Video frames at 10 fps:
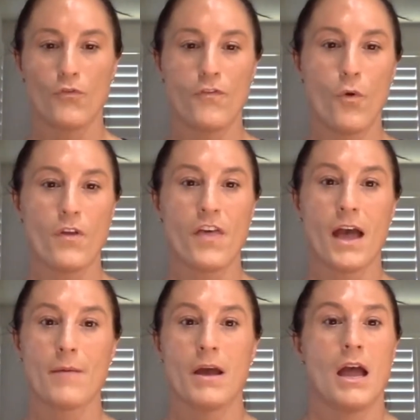for
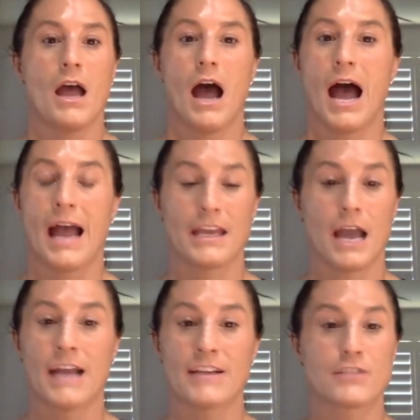them, I,
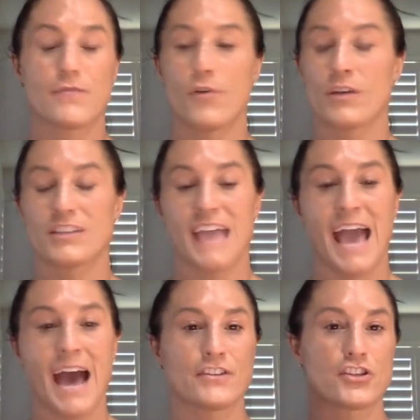I just focus, they
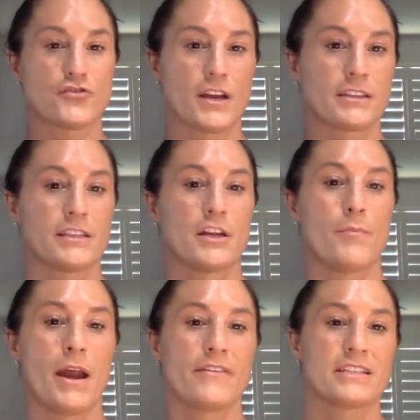have to strengthen their
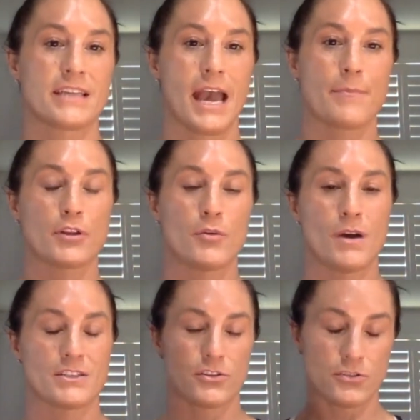periscapular
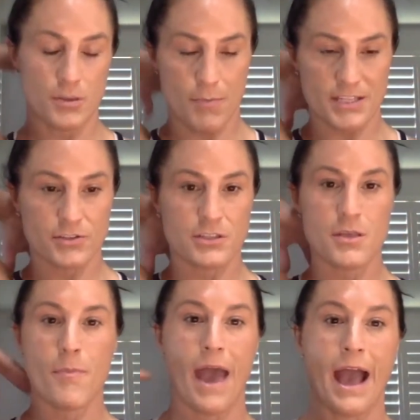muscles, the muscles
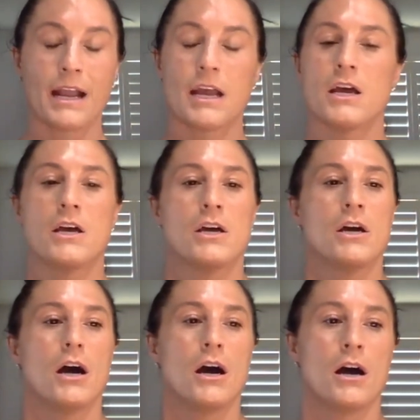in the back,
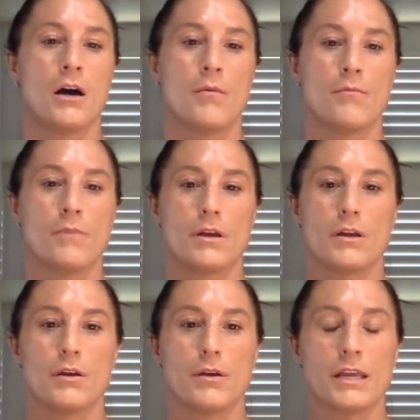um,
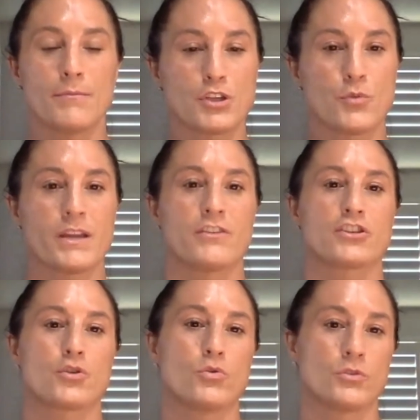in between their
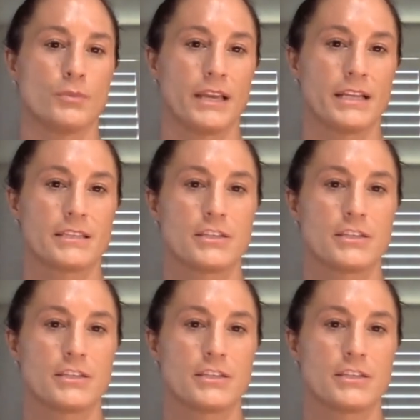shoulder blades,